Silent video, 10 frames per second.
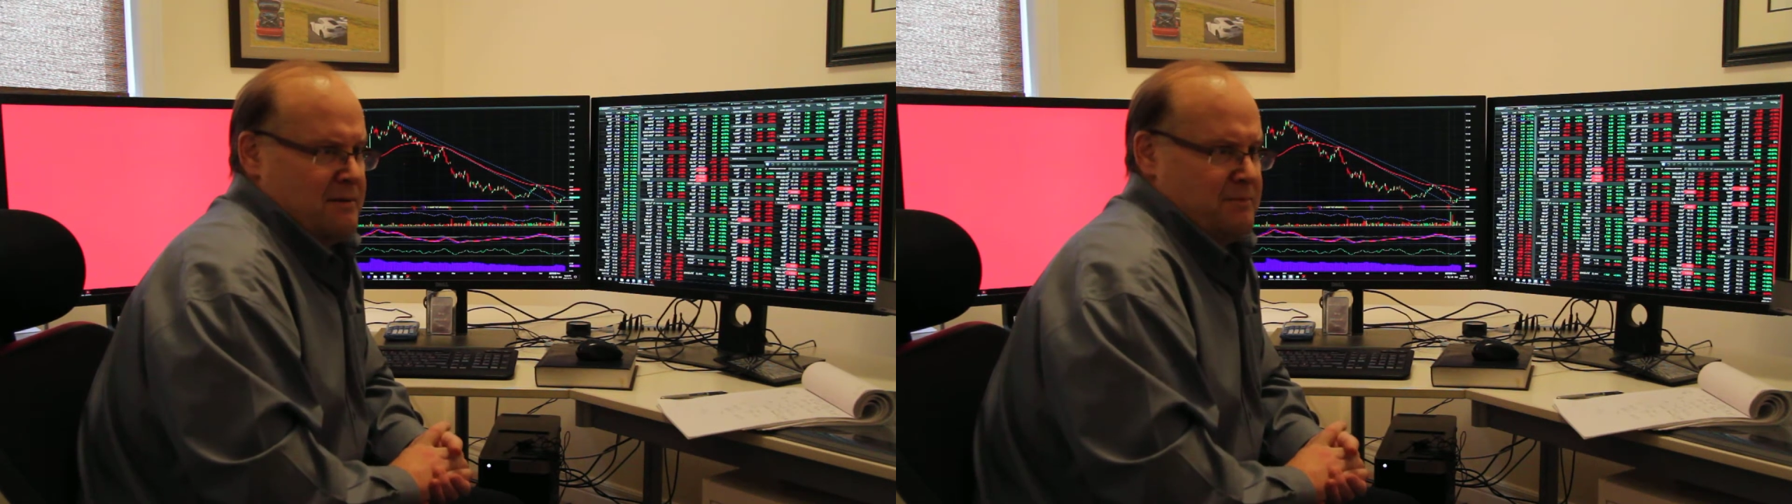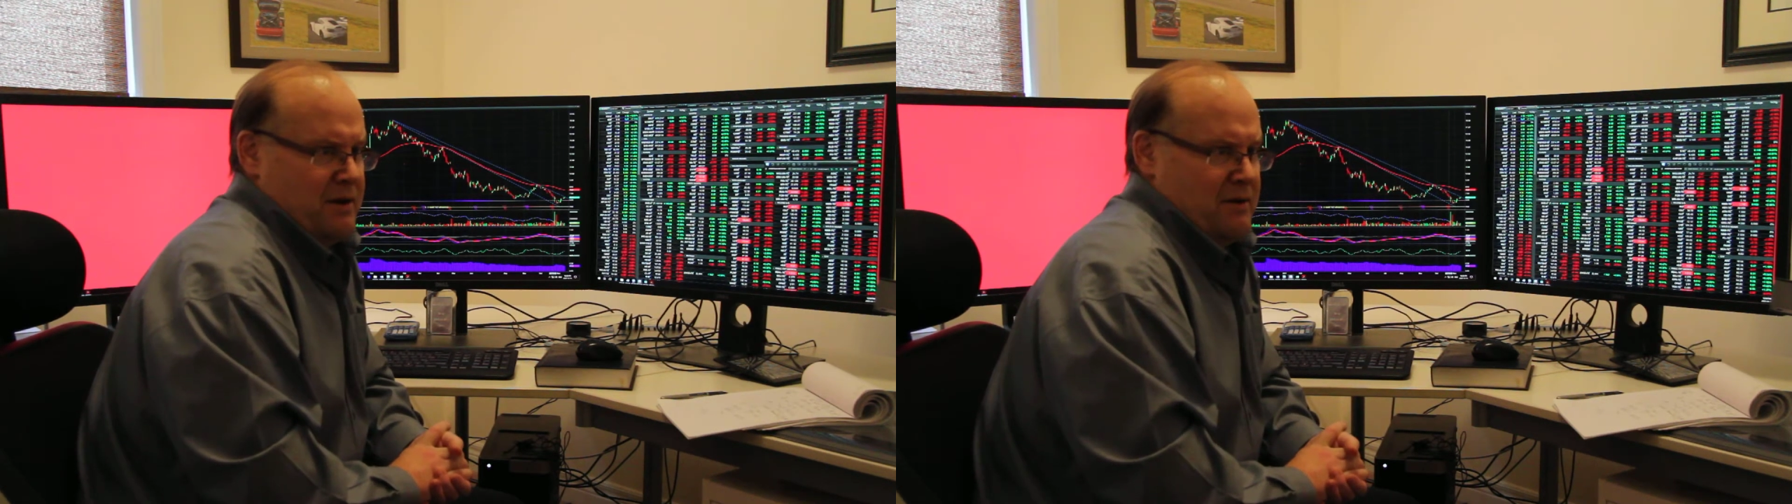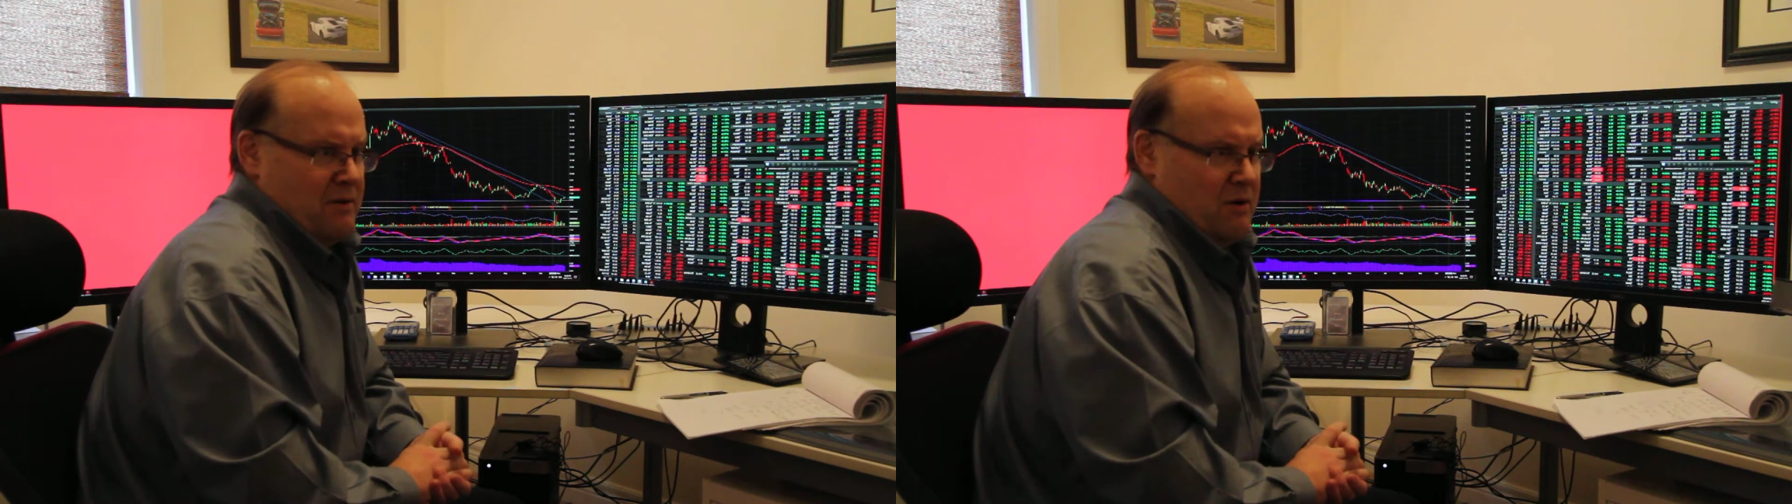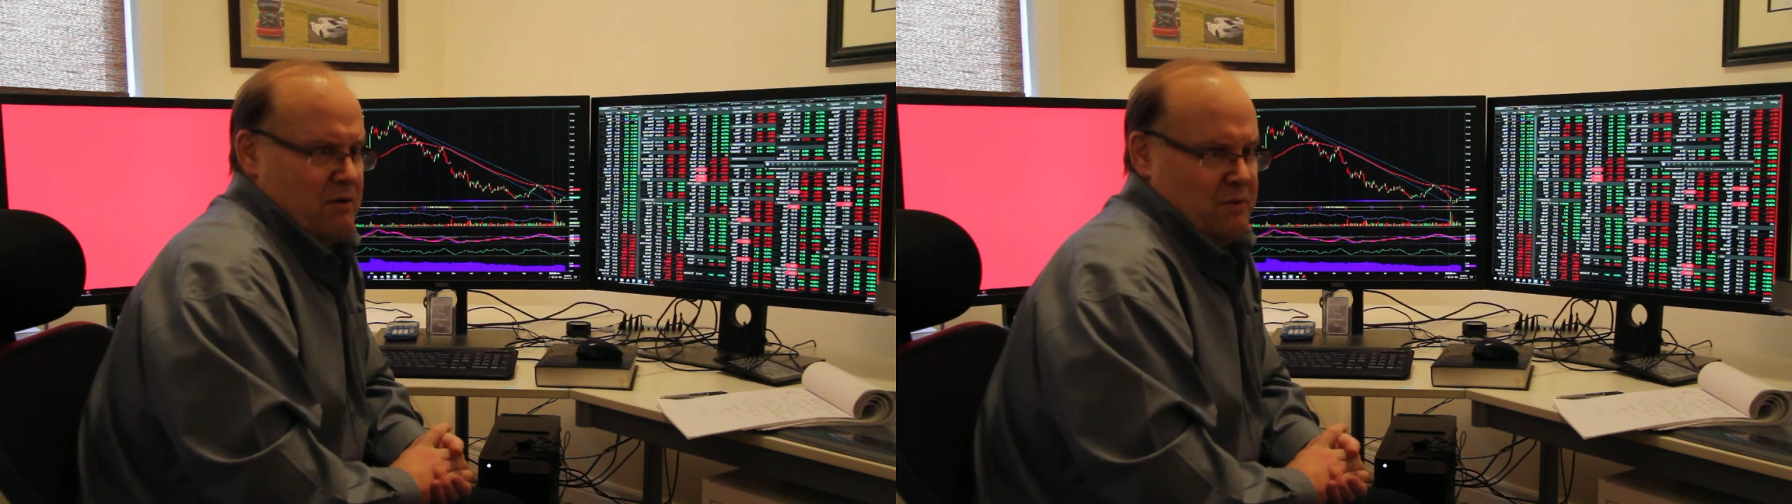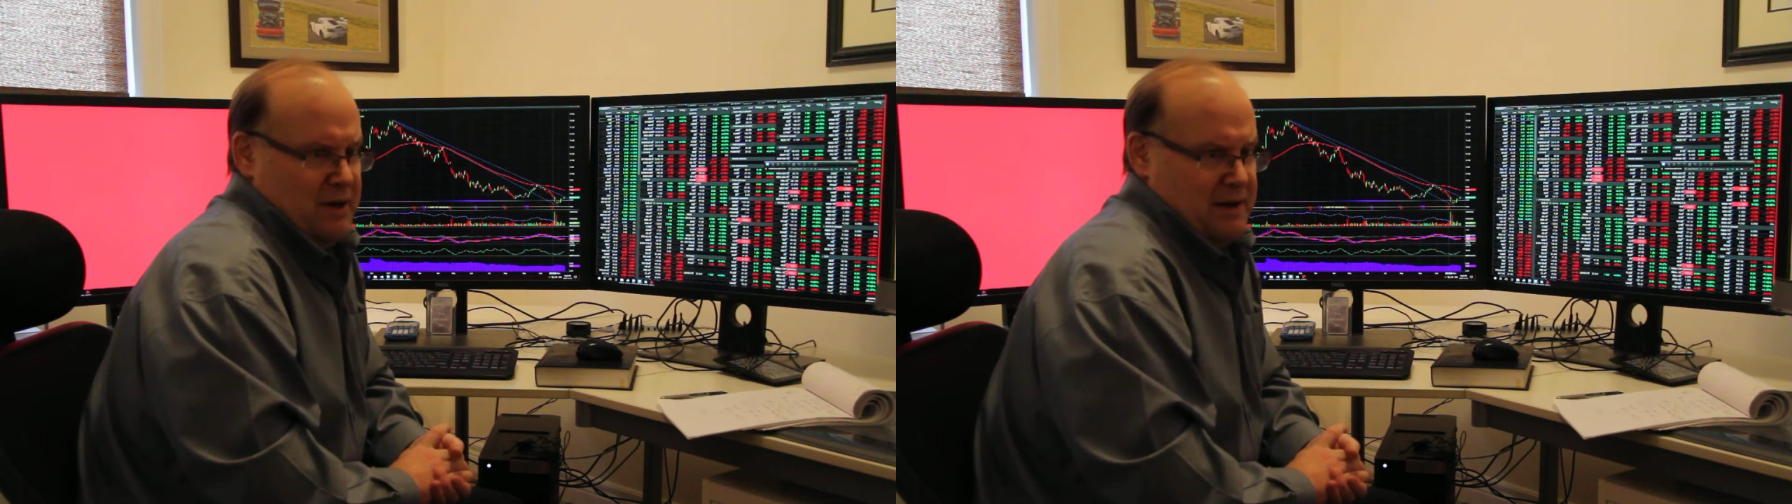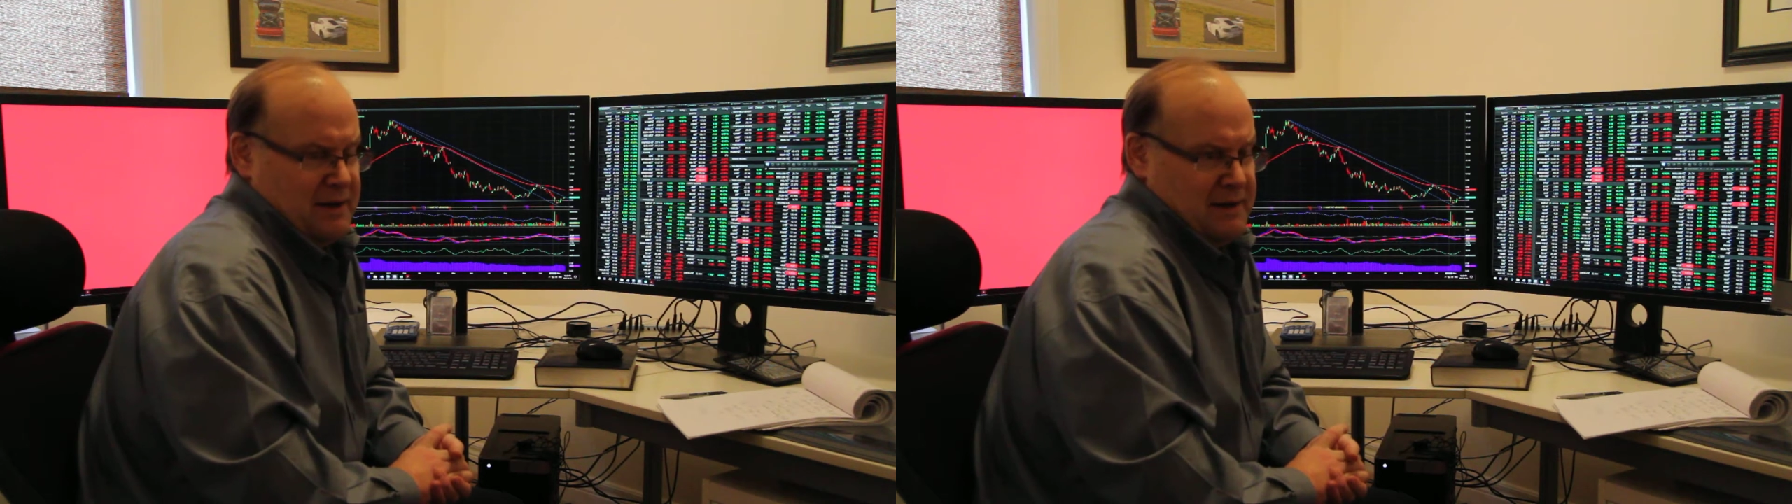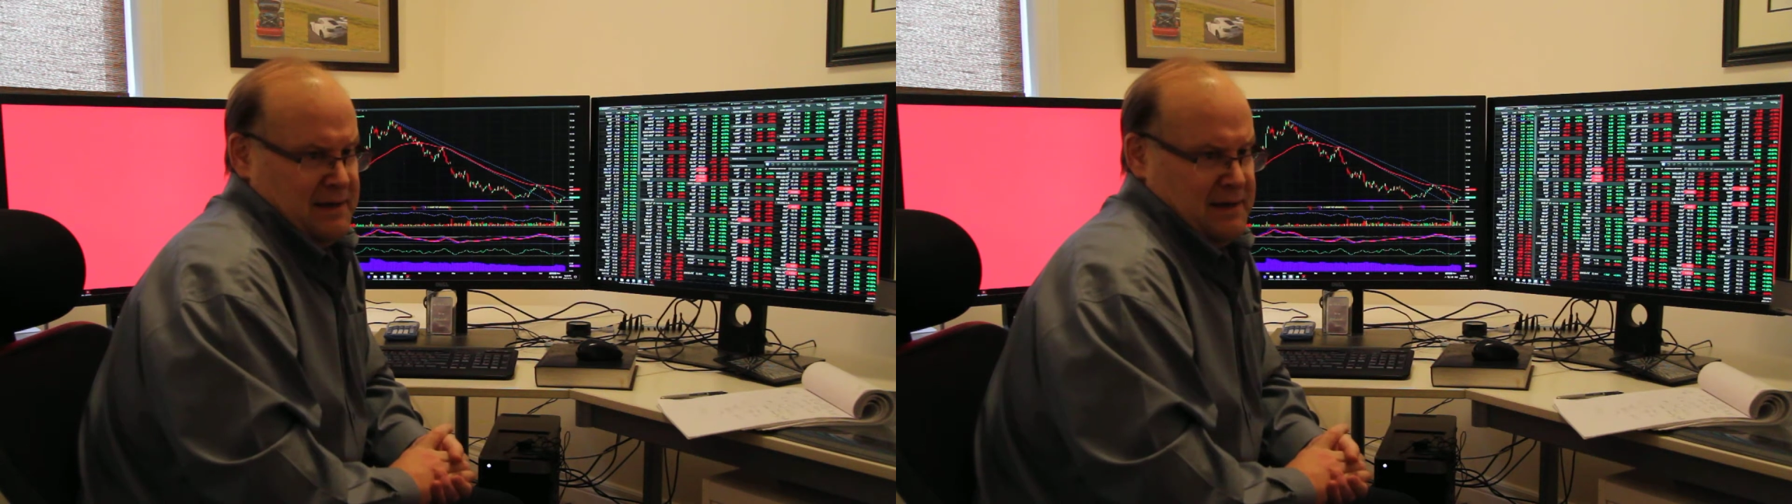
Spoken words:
But an oil rig,